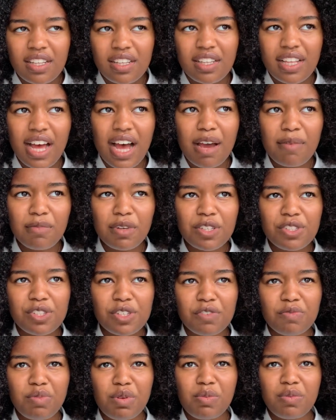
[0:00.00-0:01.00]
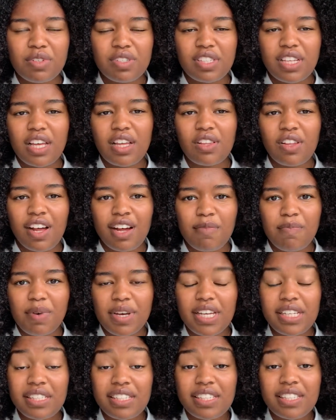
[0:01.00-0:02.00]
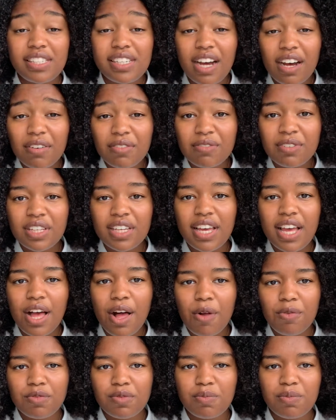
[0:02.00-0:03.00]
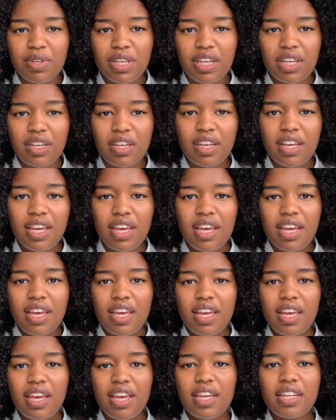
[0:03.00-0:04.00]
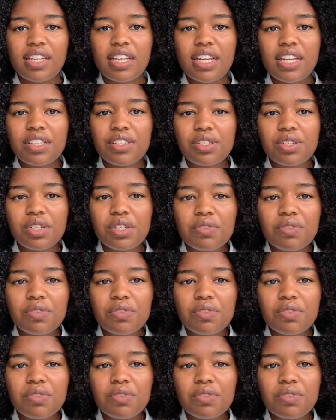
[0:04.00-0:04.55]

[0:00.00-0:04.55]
that I'm not sure if people say a lot, but it's definitely helped me, and it's to